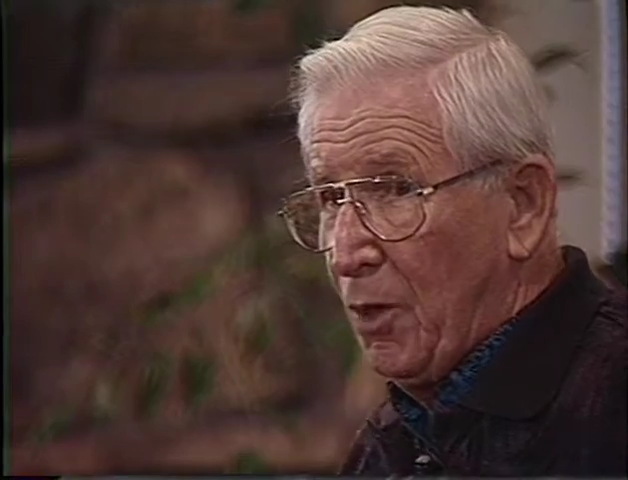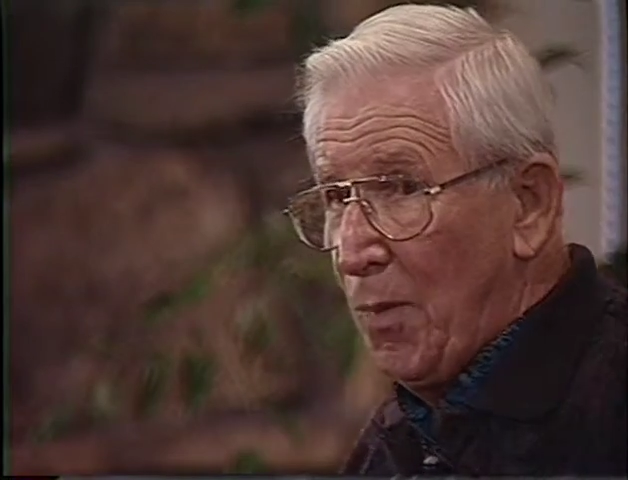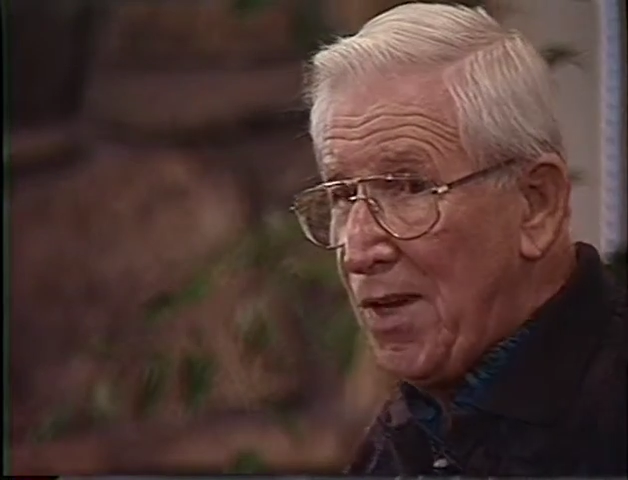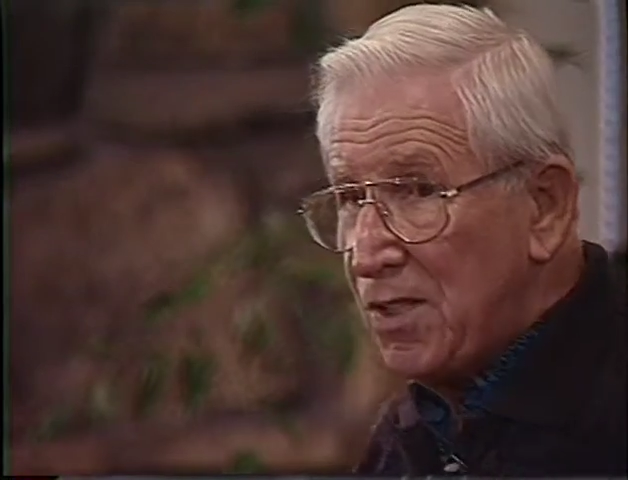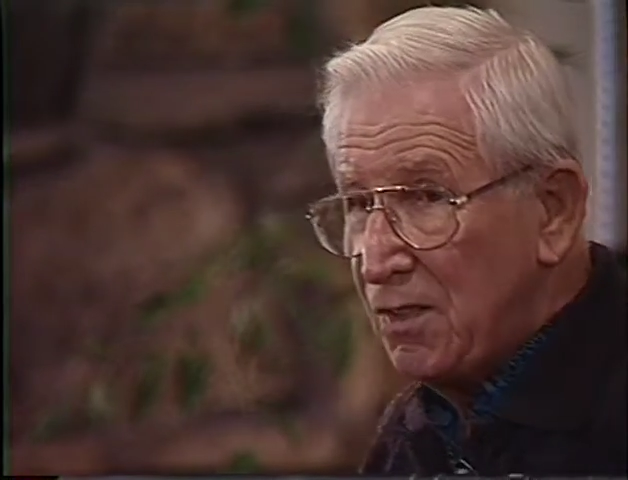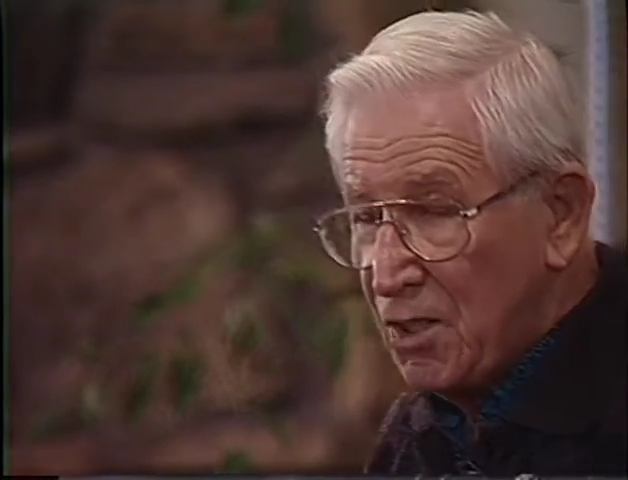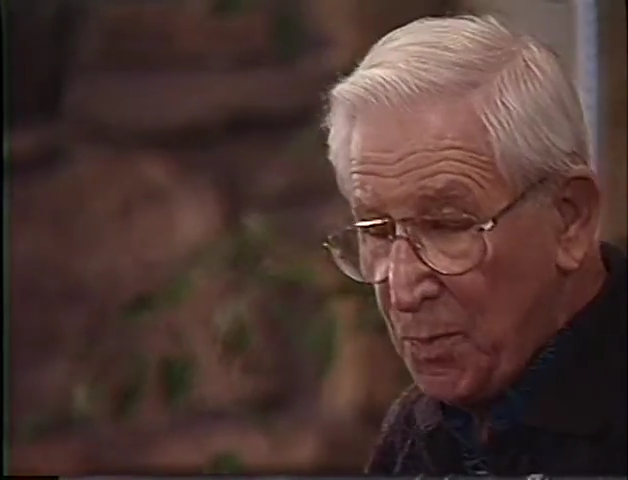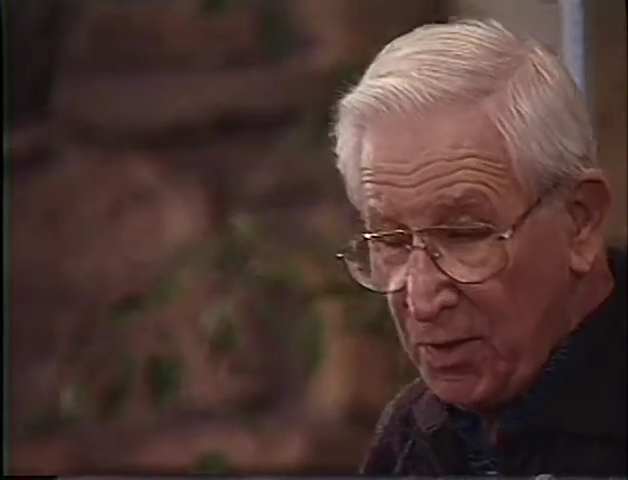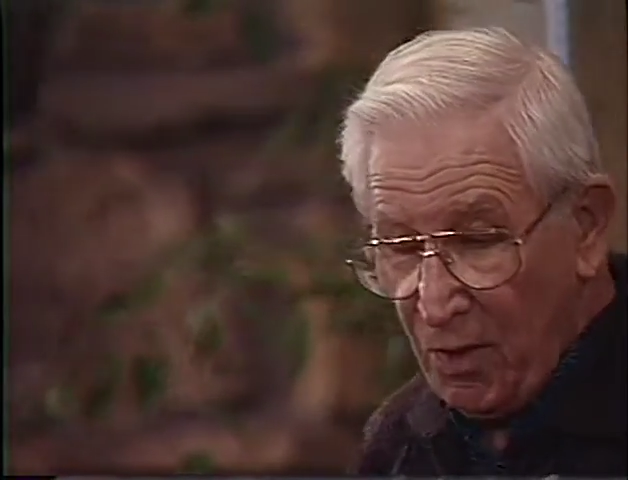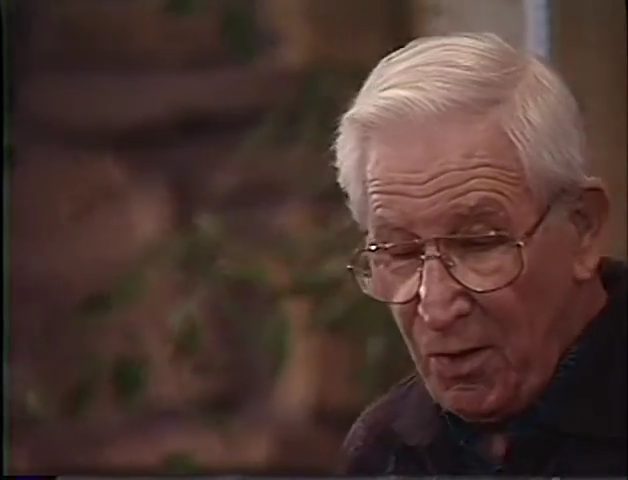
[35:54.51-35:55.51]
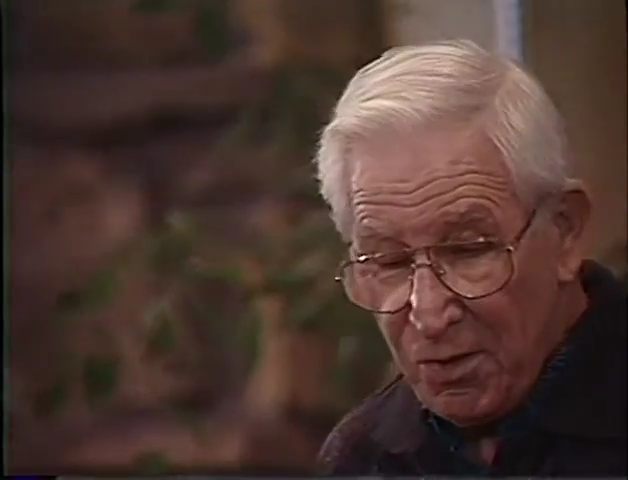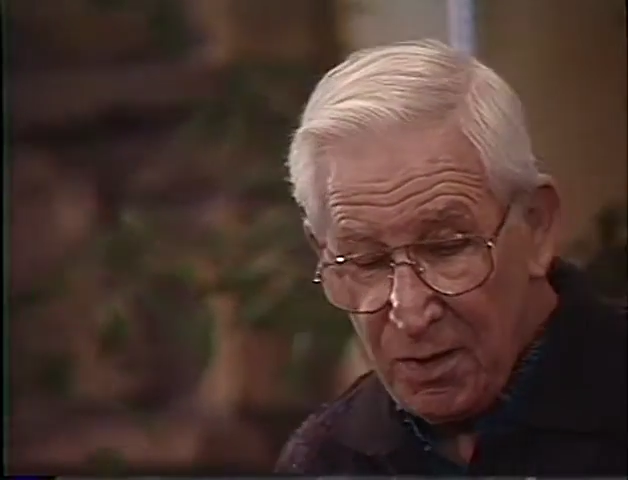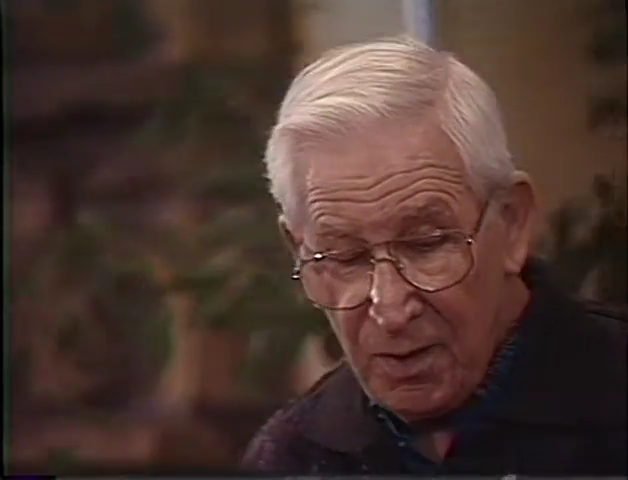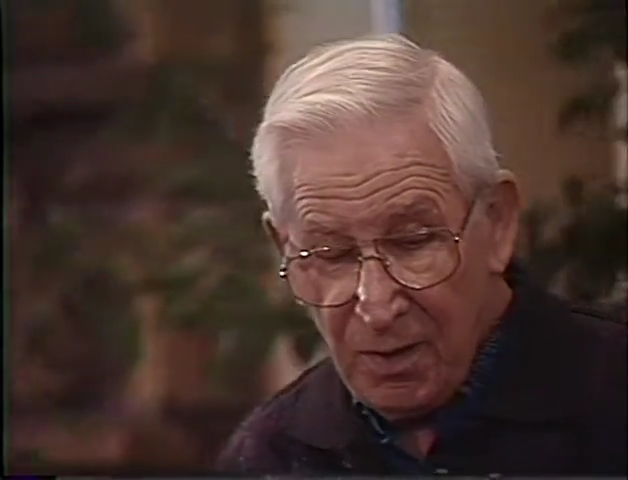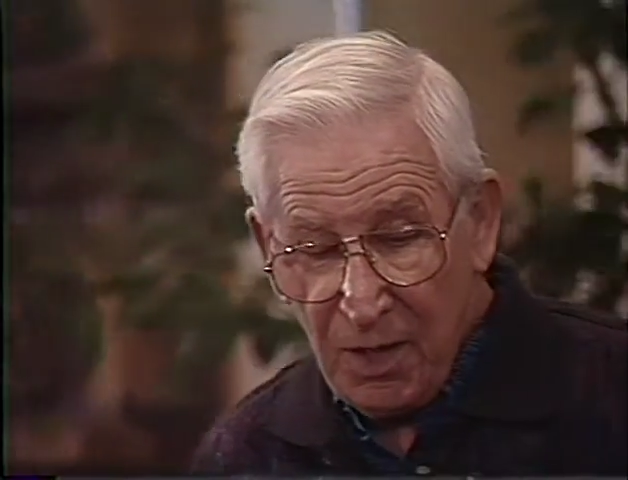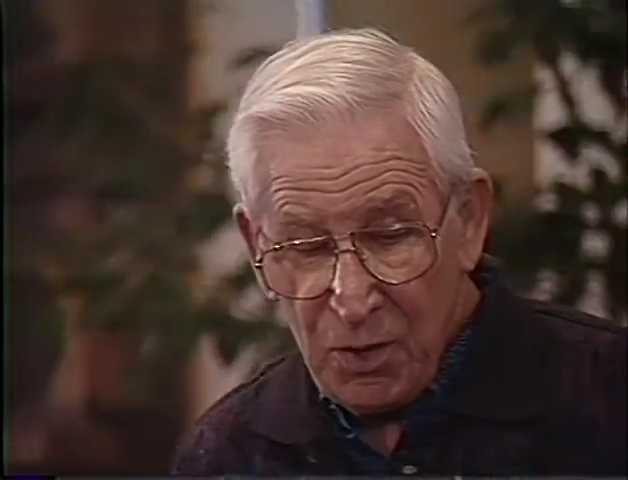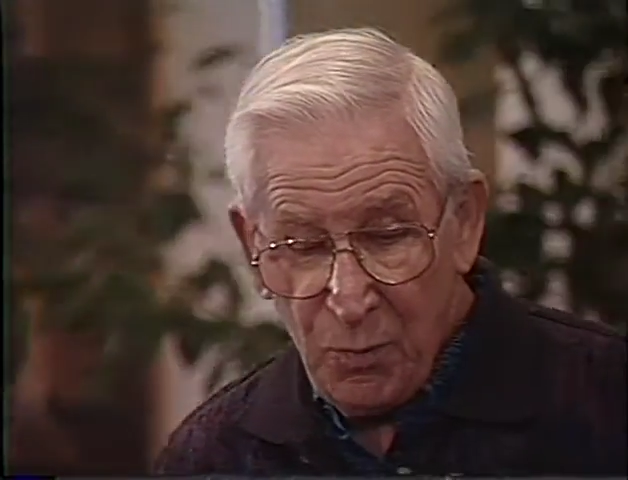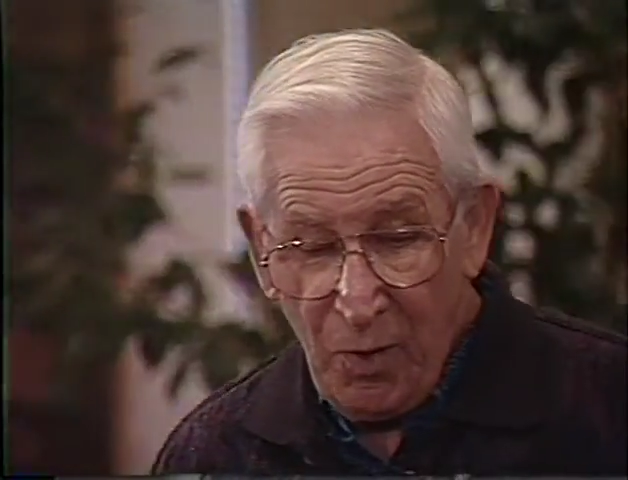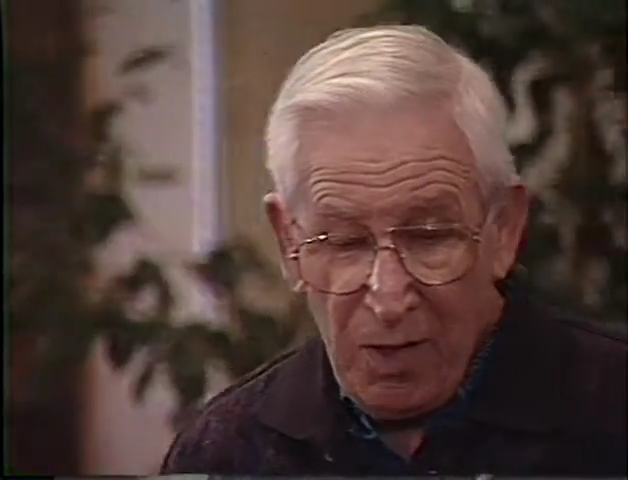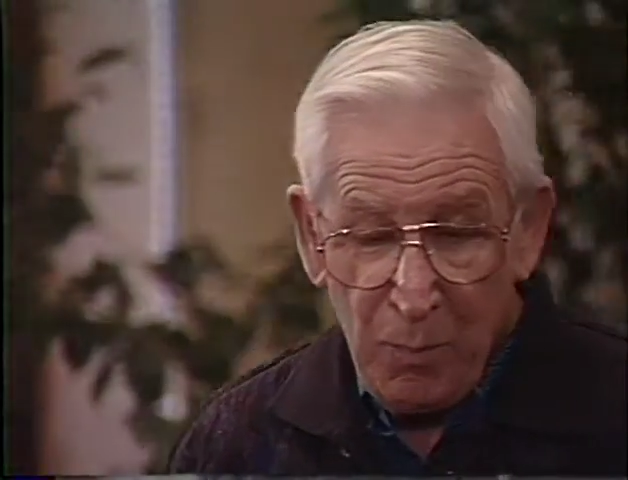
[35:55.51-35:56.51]
I mention this because it's
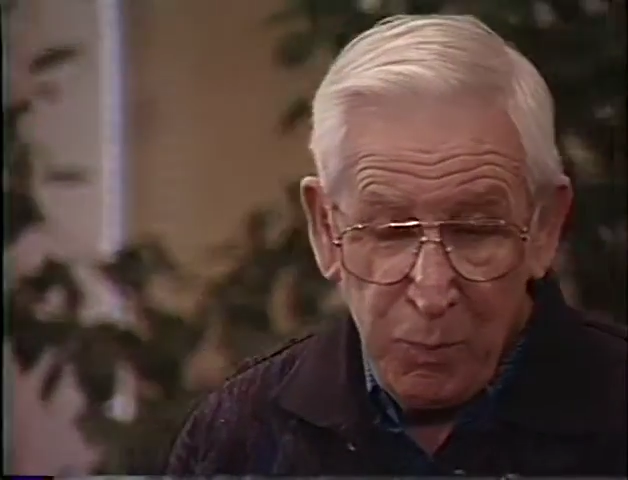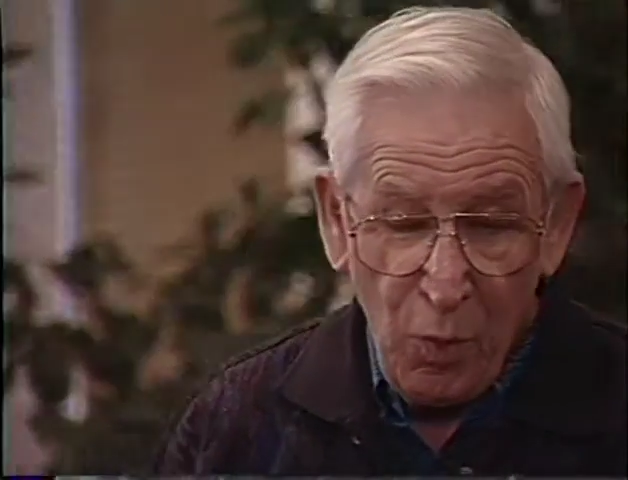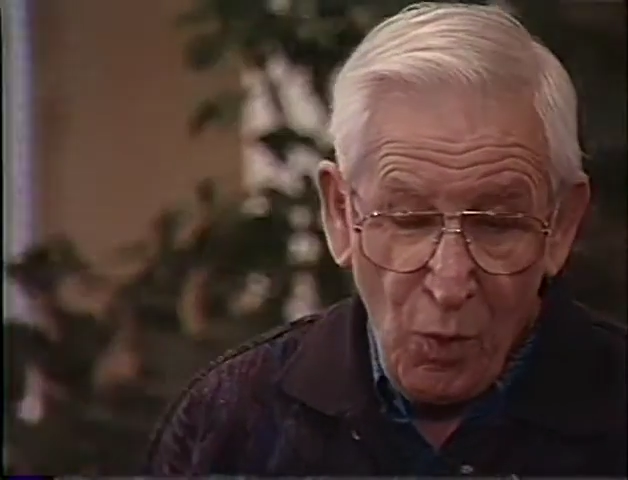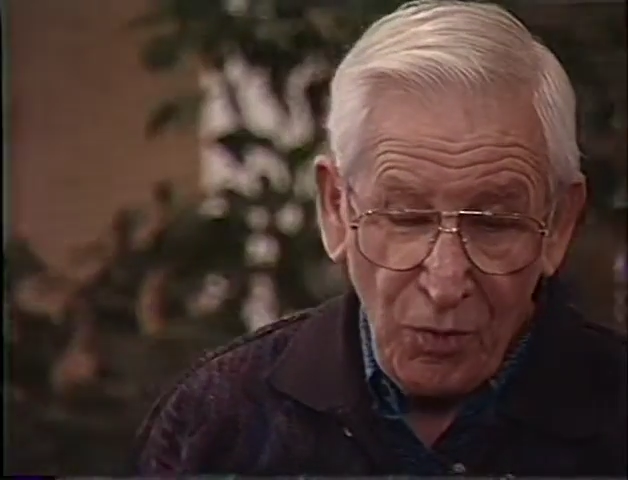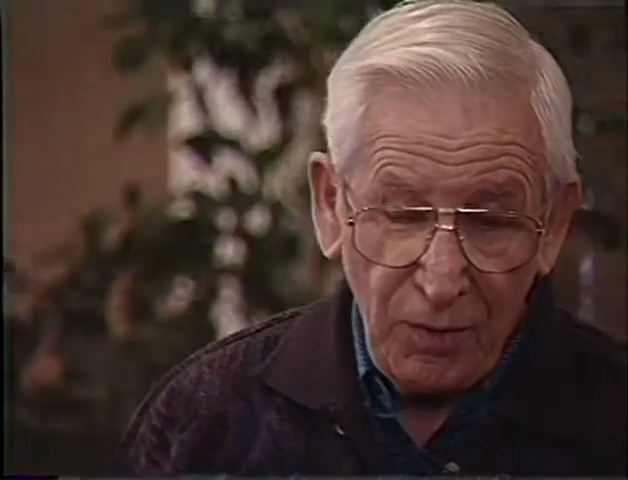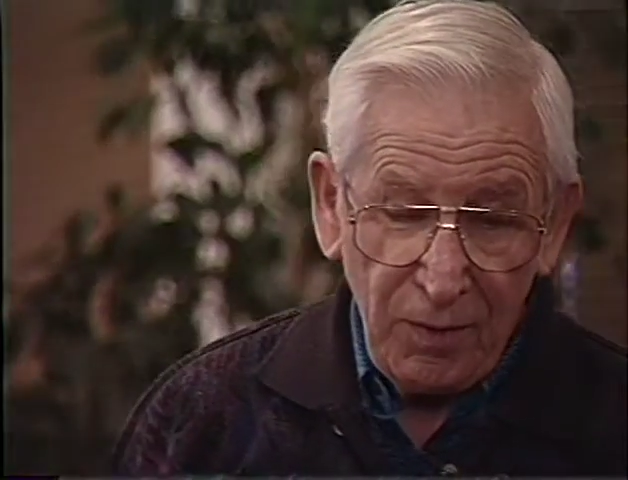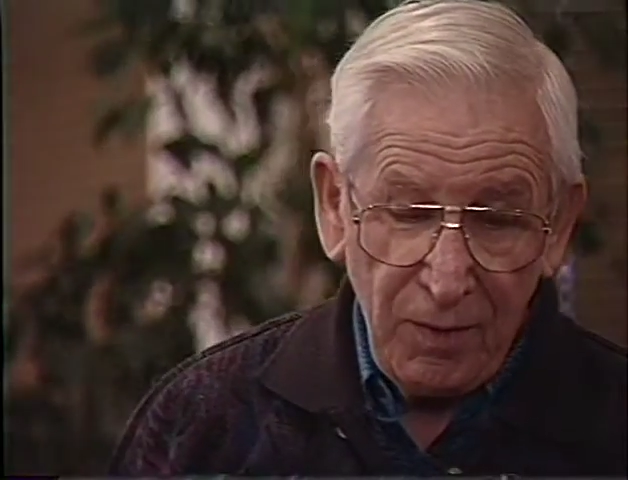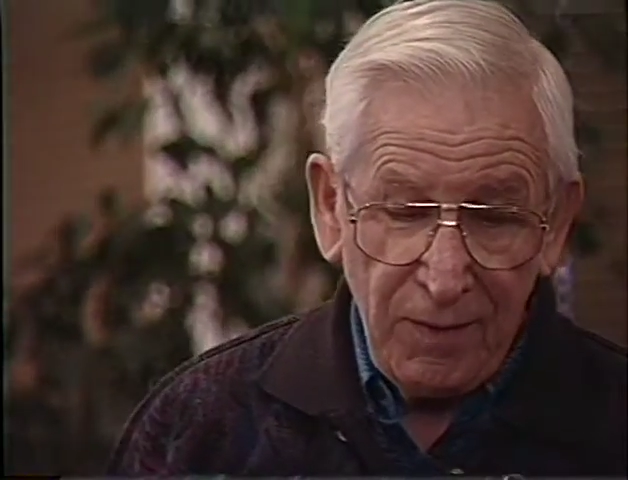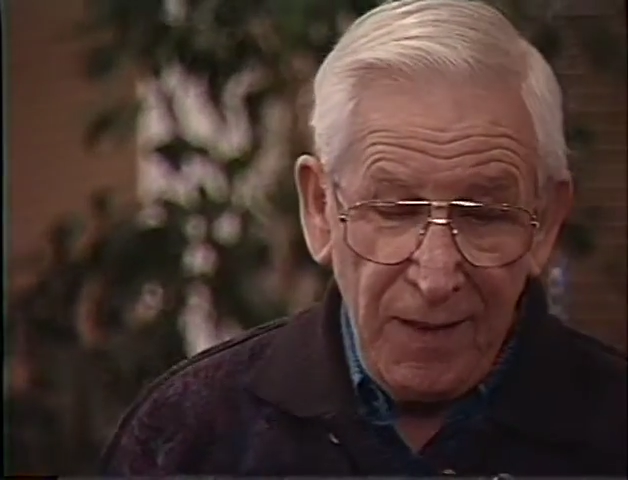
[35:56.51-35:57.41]
very important that